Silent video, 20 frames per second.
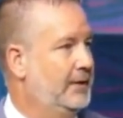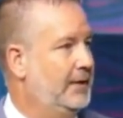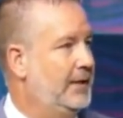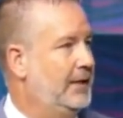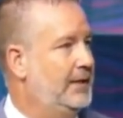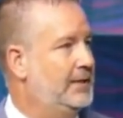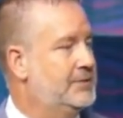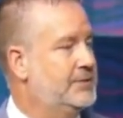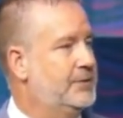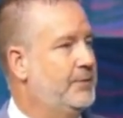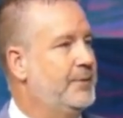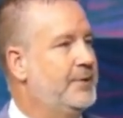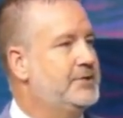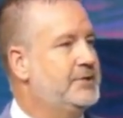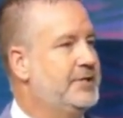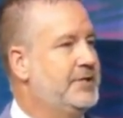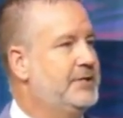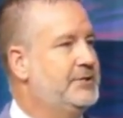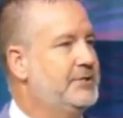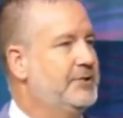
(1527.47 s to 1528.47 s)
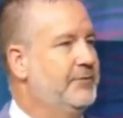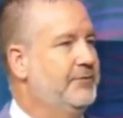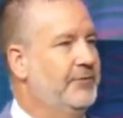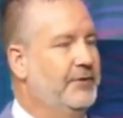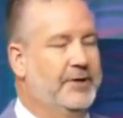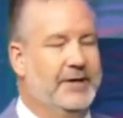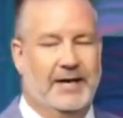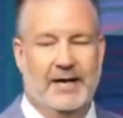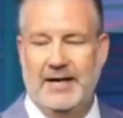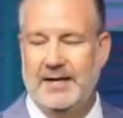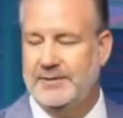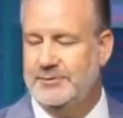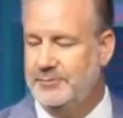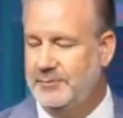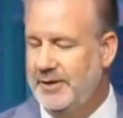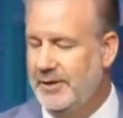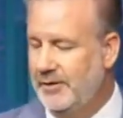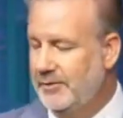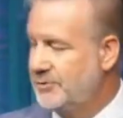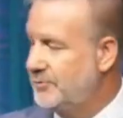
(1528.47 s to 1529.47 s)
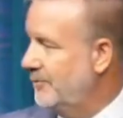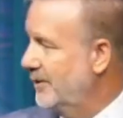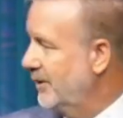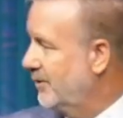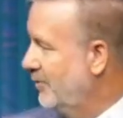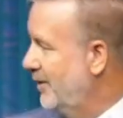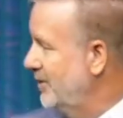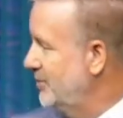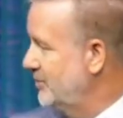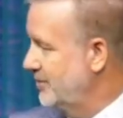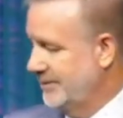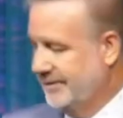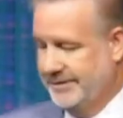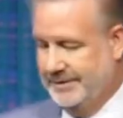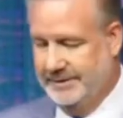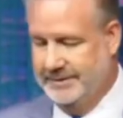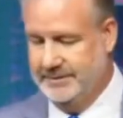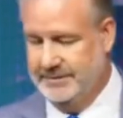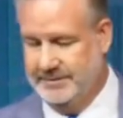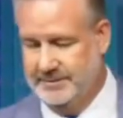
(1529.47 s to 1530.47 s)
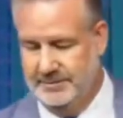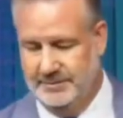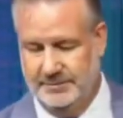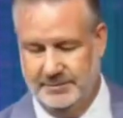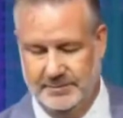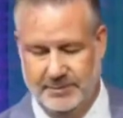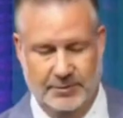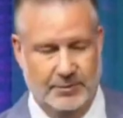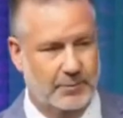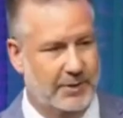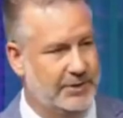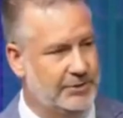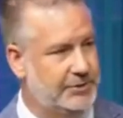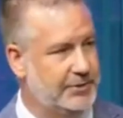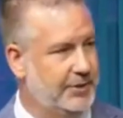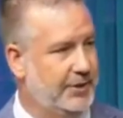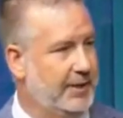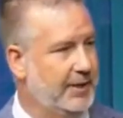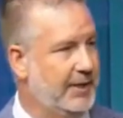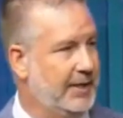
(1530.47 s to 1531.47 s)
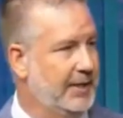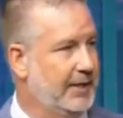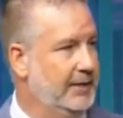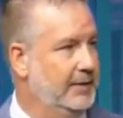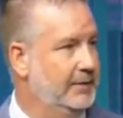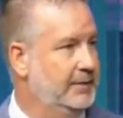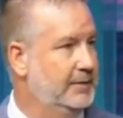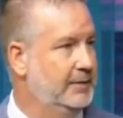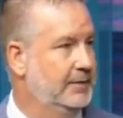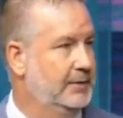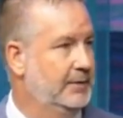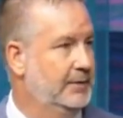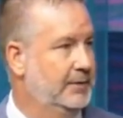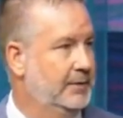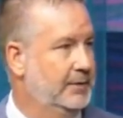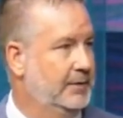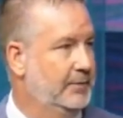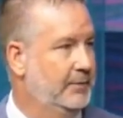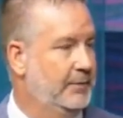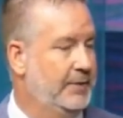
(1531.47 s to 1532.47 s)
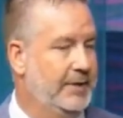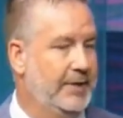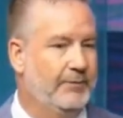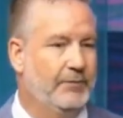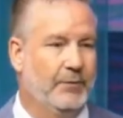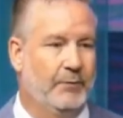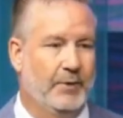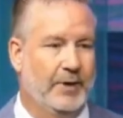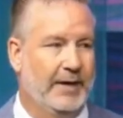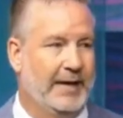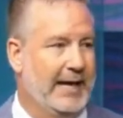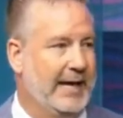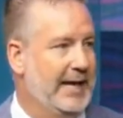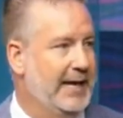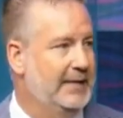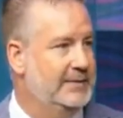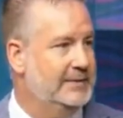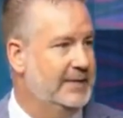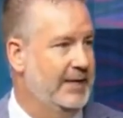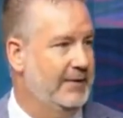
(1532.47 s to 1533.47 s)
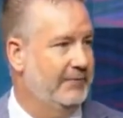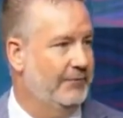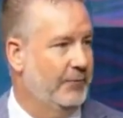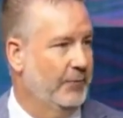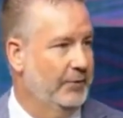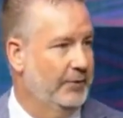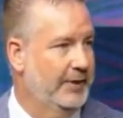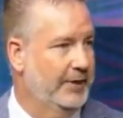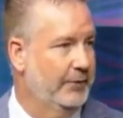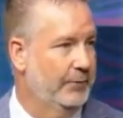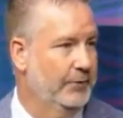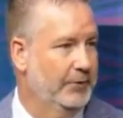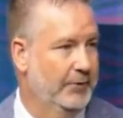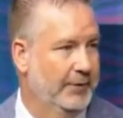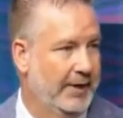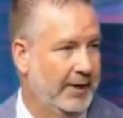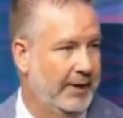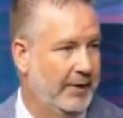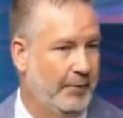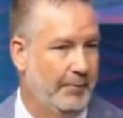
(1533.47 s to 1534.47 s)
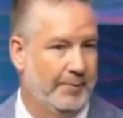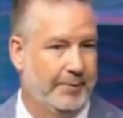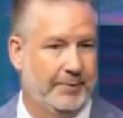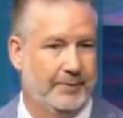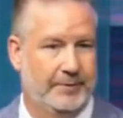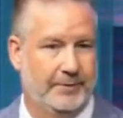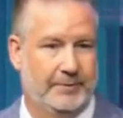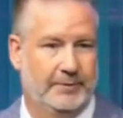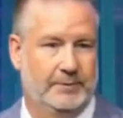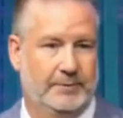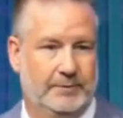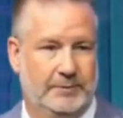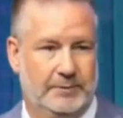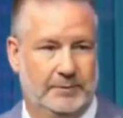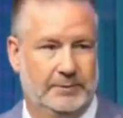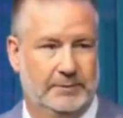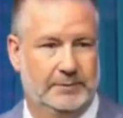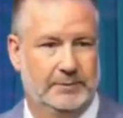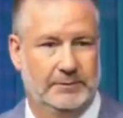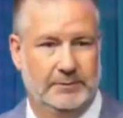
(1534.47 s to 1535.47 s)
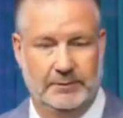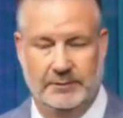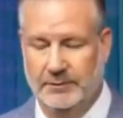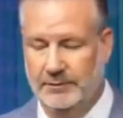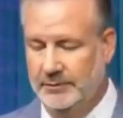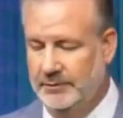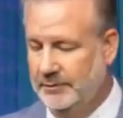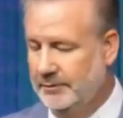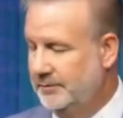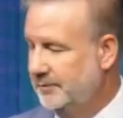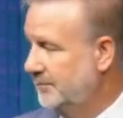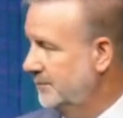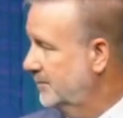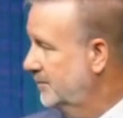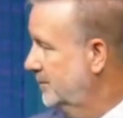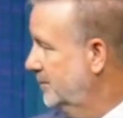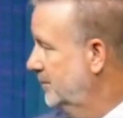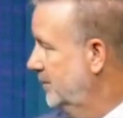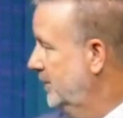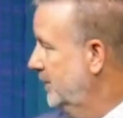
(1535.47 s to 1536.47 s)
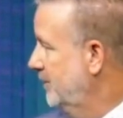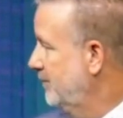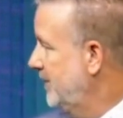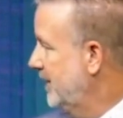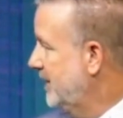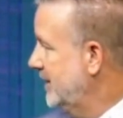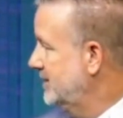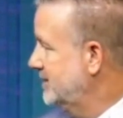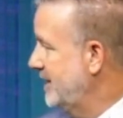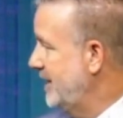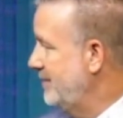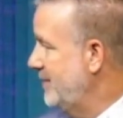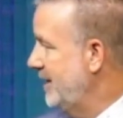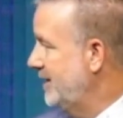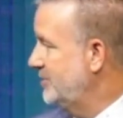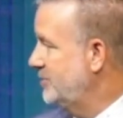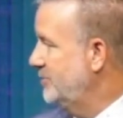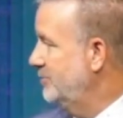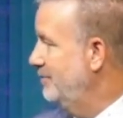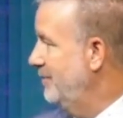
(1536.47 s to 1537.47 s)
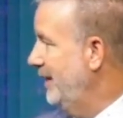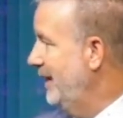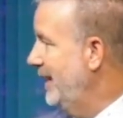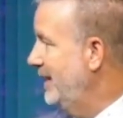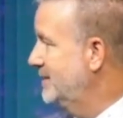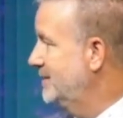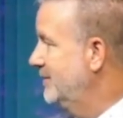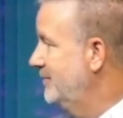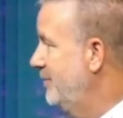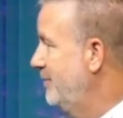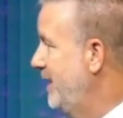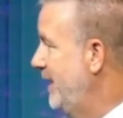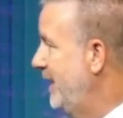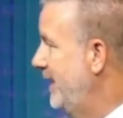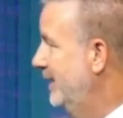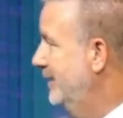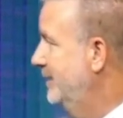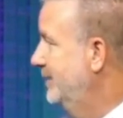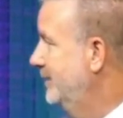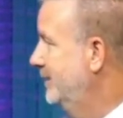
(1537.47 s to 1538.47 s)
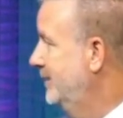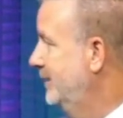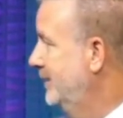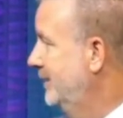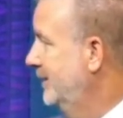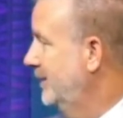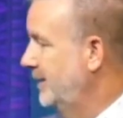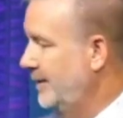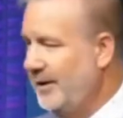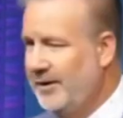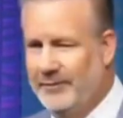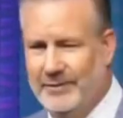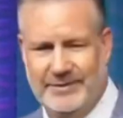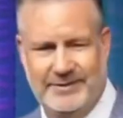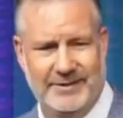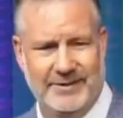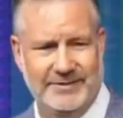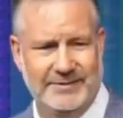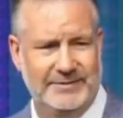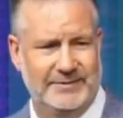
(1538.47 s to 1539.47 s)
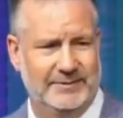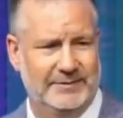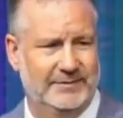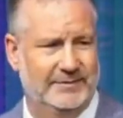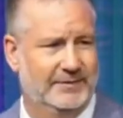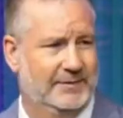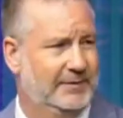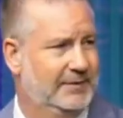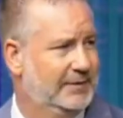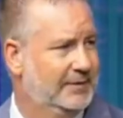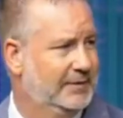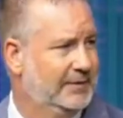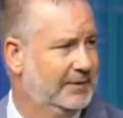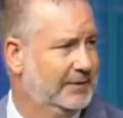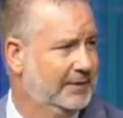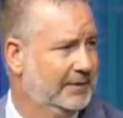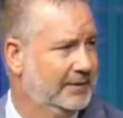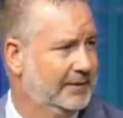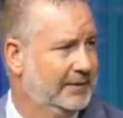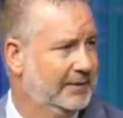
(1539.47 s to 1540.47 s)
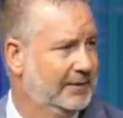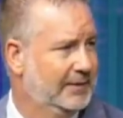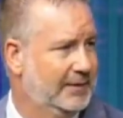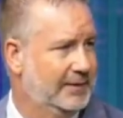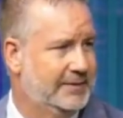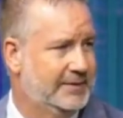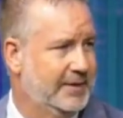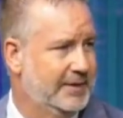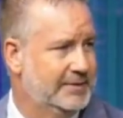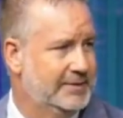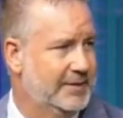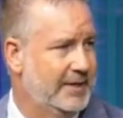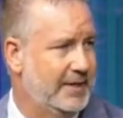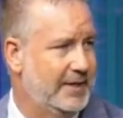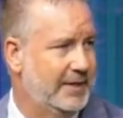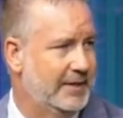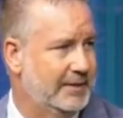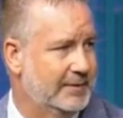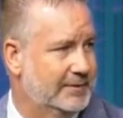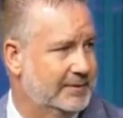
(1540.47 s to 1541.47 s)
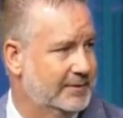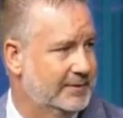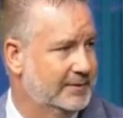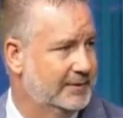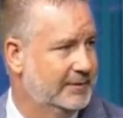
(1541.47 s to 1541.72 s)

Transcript: And it's so much easier for guys. We always want to question this or question that. We never want to ask that four-letter word, help. Ooh, because that makes you less of a man. No, it doesn't. It does not.